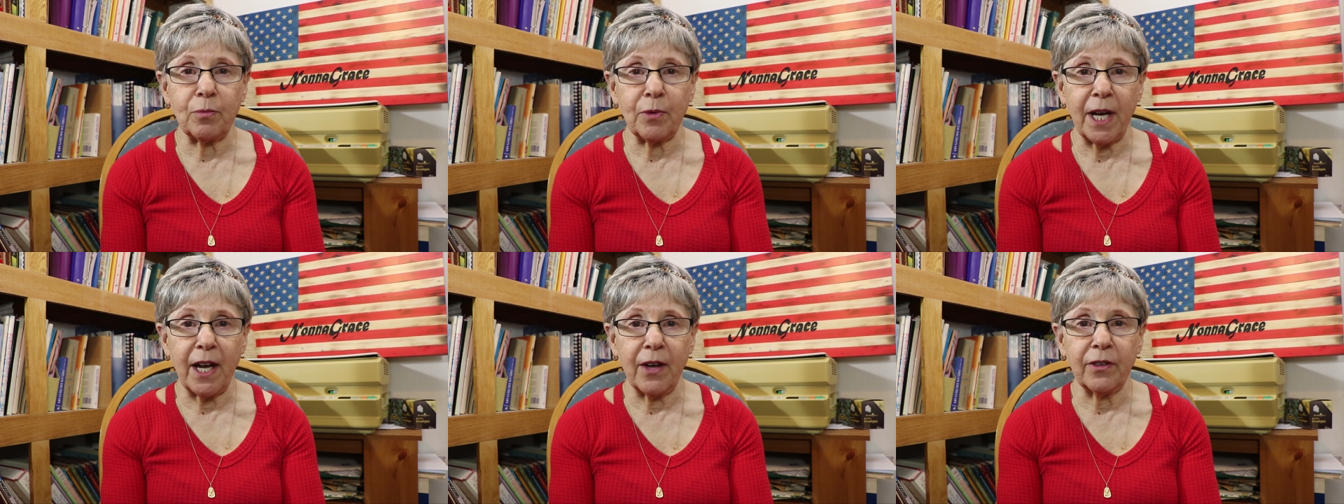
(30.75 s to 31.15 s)

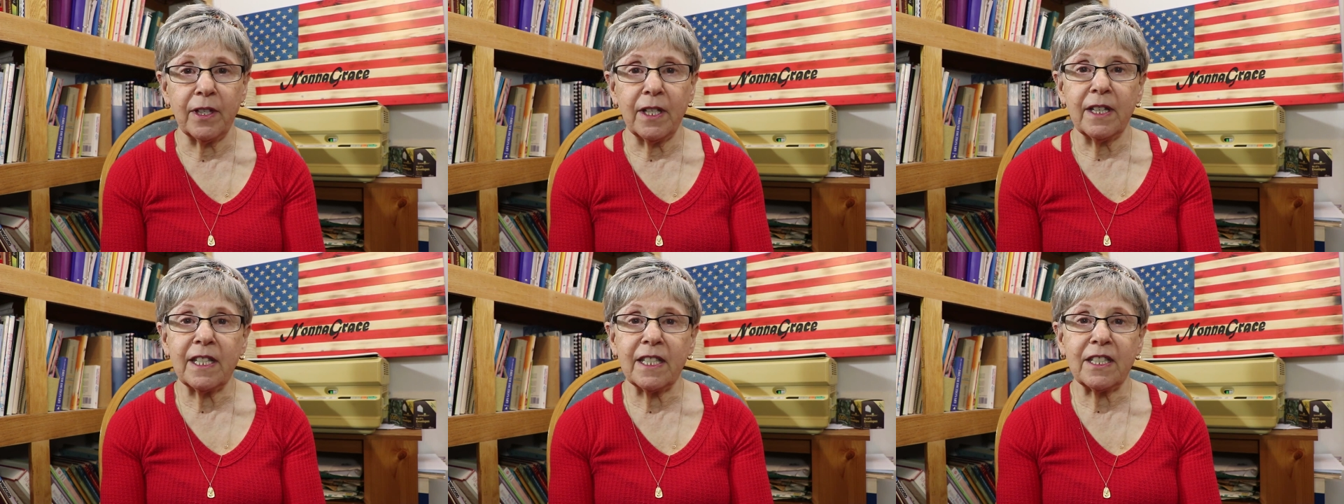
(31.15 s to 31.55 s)
Brown,
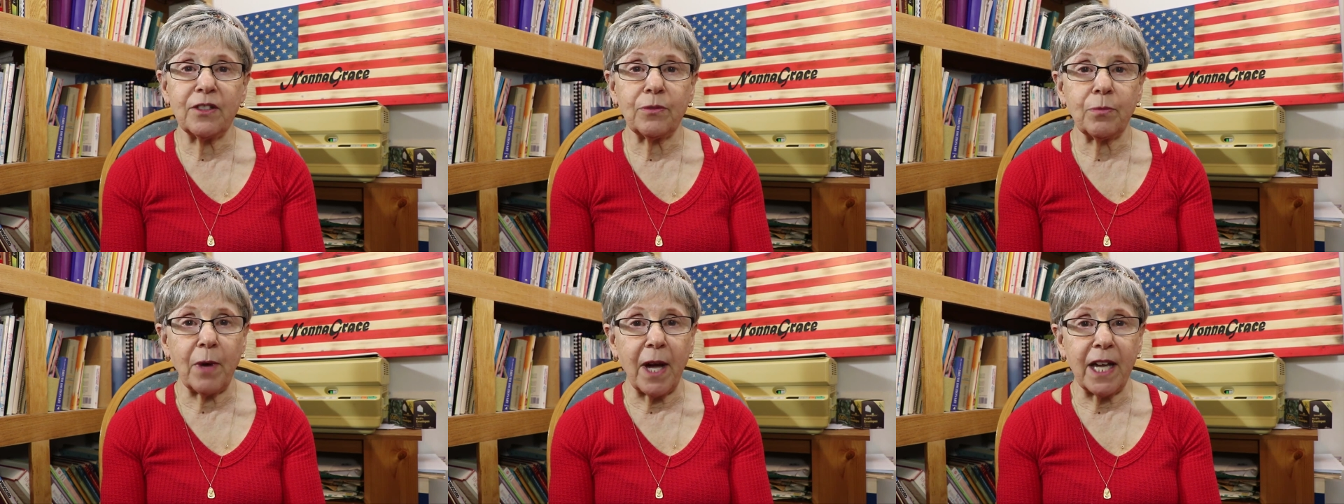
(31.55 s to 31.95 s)
this
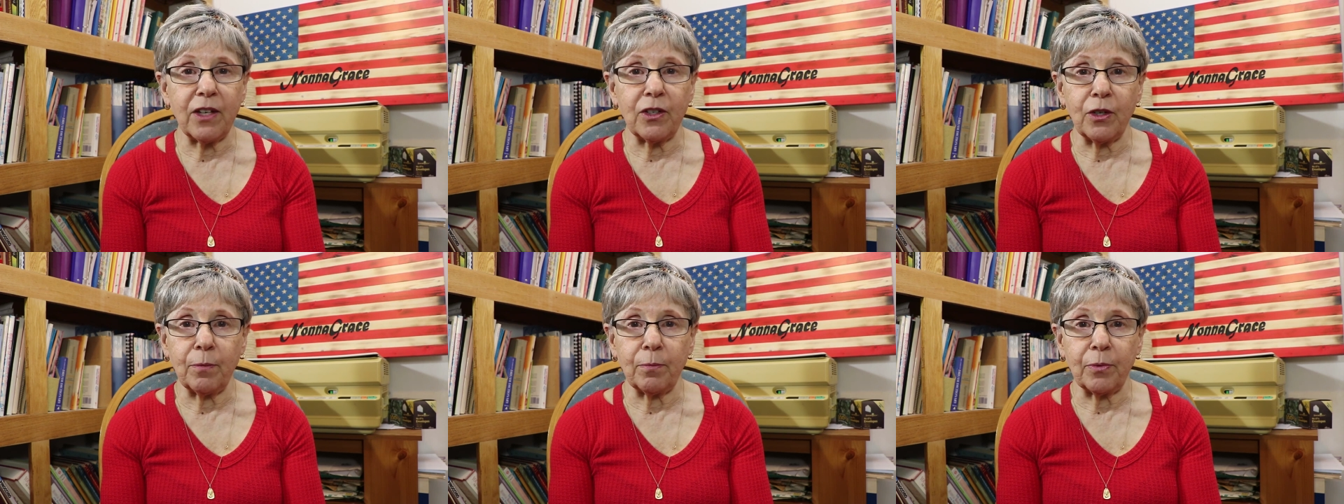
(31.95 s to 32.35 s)
is why
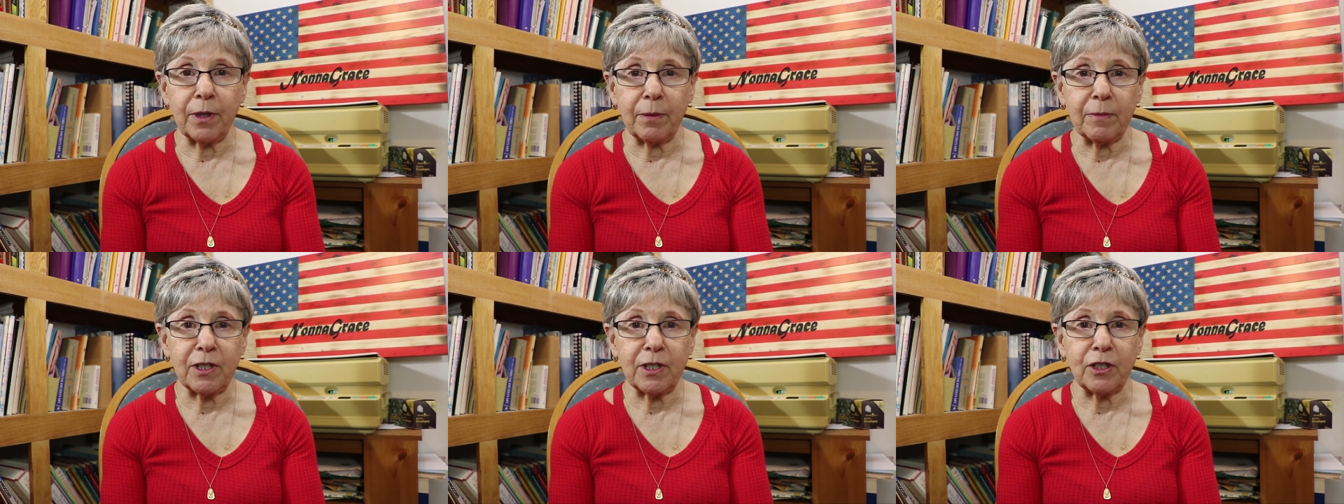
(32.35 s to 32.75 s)
you don't
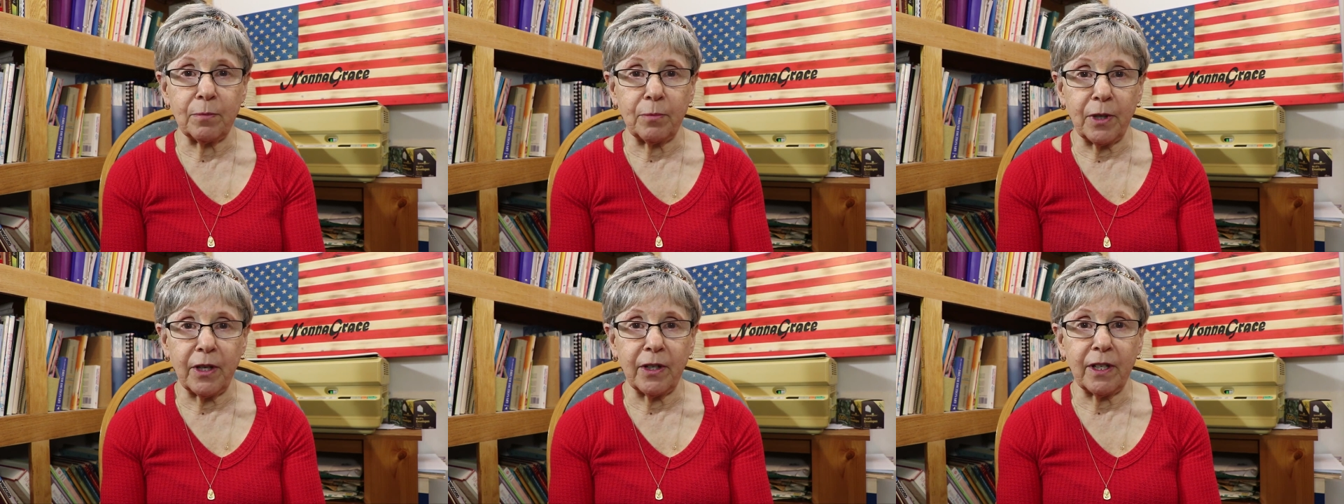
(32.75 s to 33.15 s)
bring Mr.
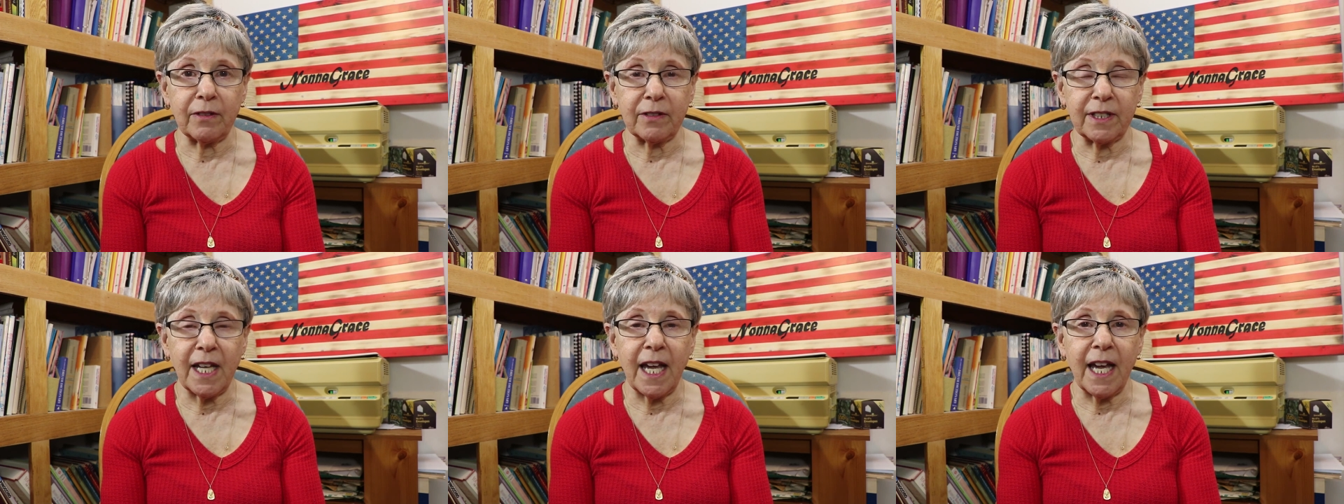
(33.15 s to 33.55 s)
Brown
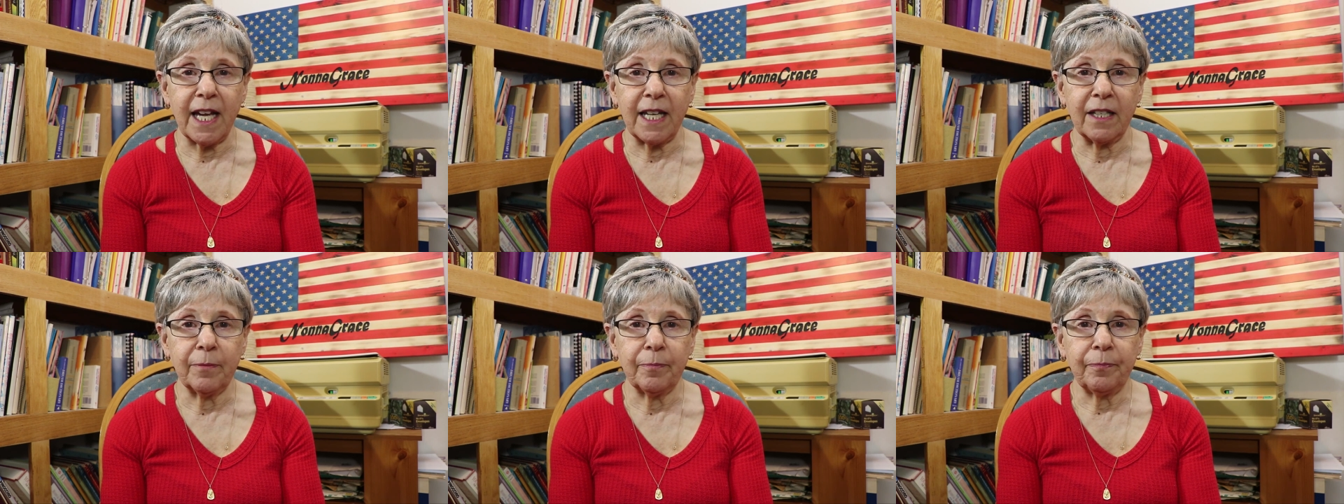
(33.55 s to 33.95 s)

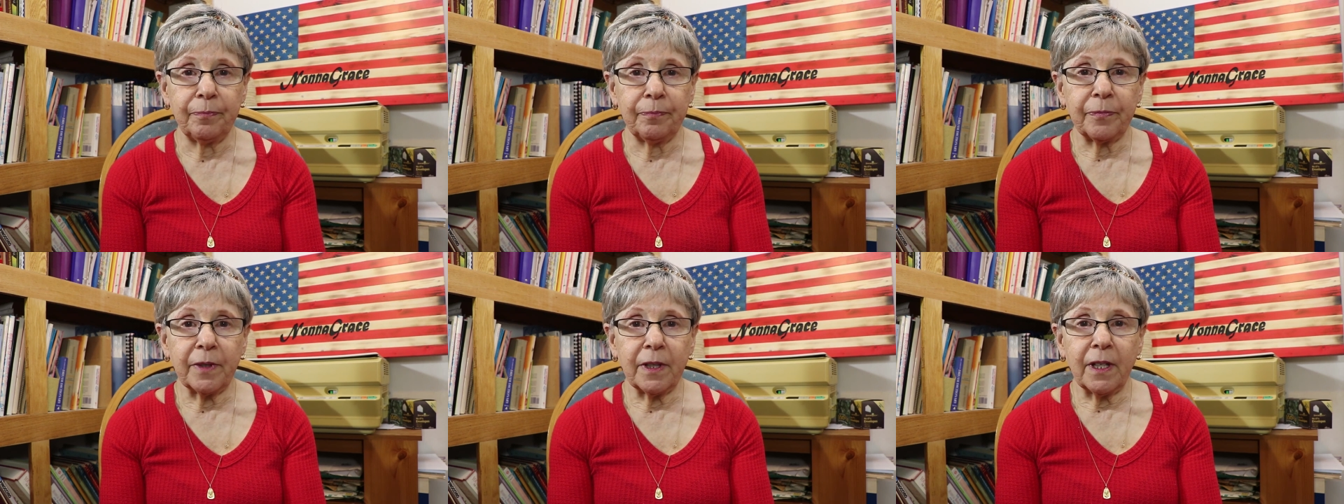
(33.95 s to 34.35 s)
outside.
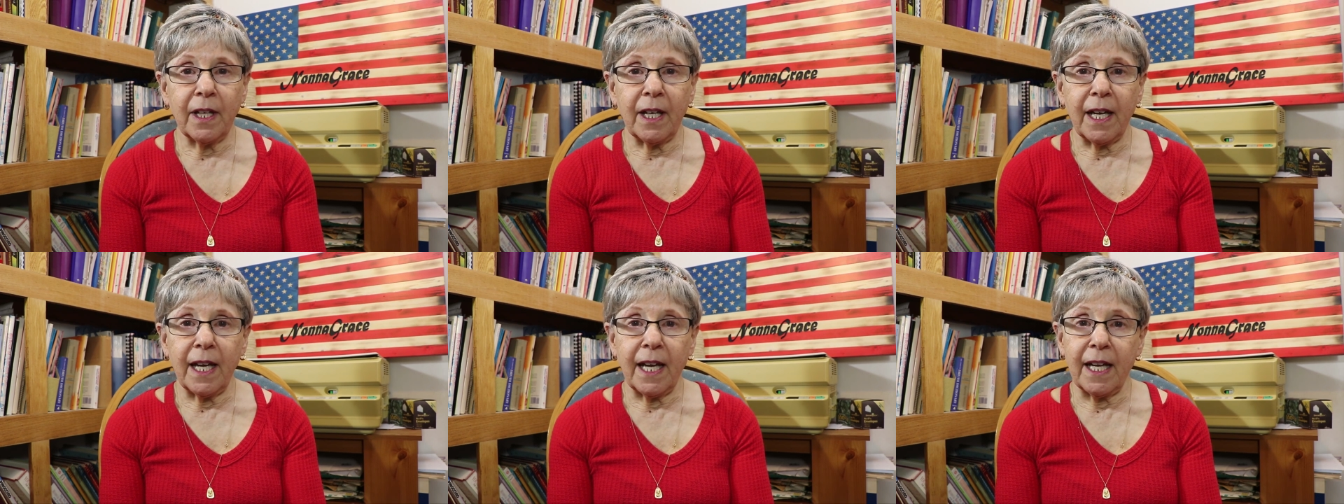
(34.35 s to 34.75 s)

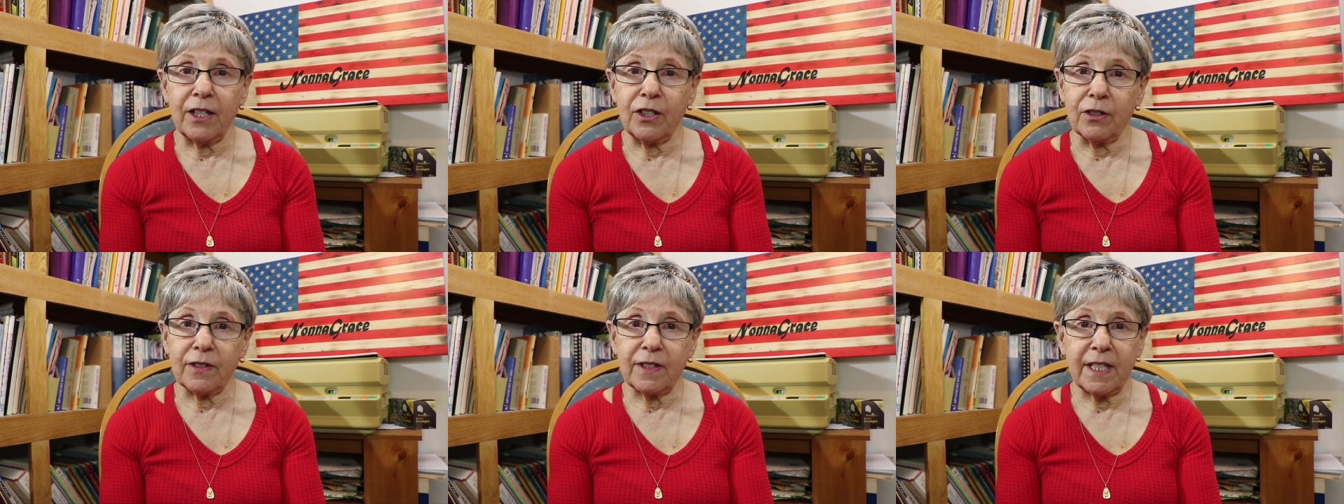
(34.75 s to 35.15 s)

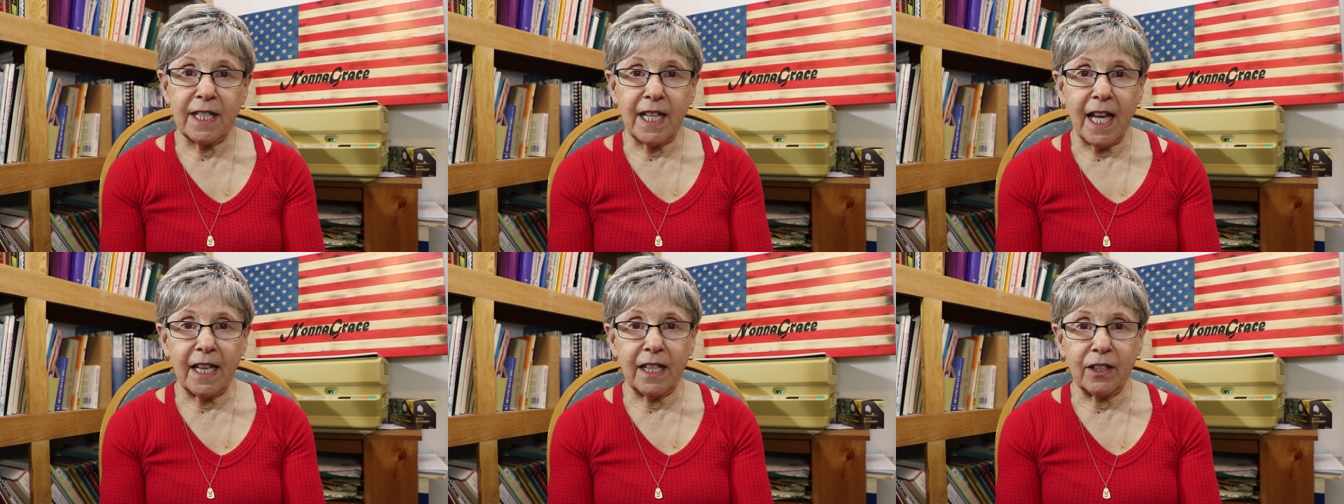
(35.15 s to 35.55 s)
And you'll see
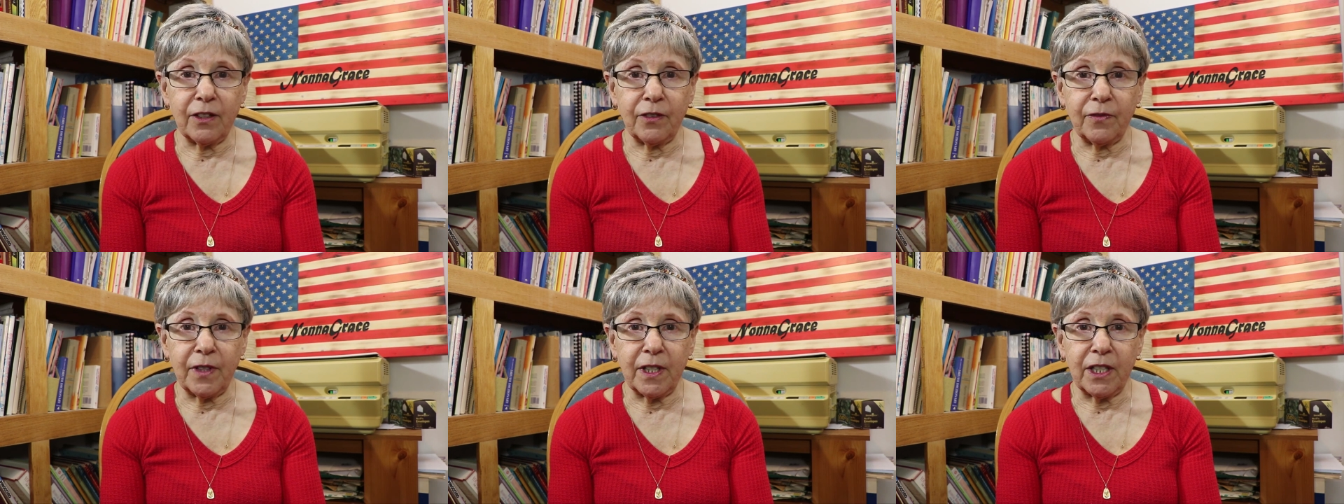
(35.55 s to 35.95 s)
that
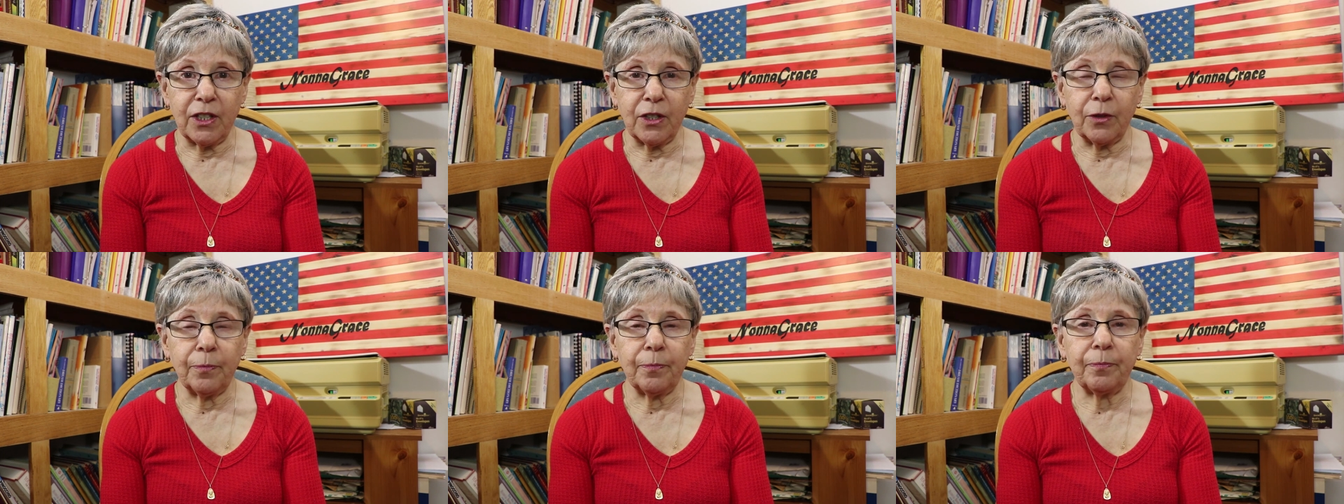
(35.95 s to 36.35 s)
little
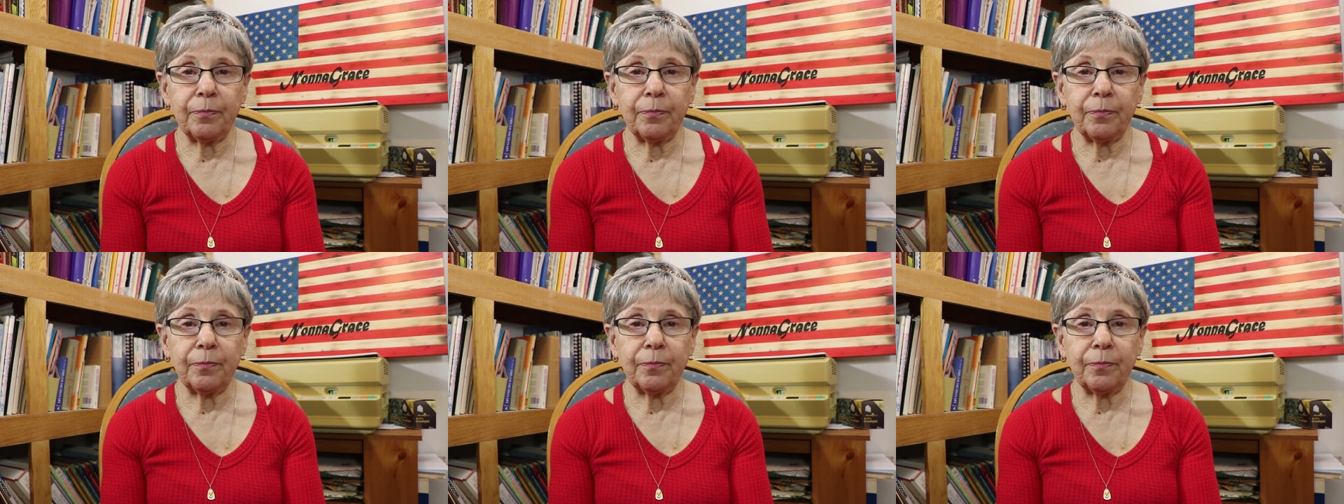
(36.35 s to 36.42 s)
video.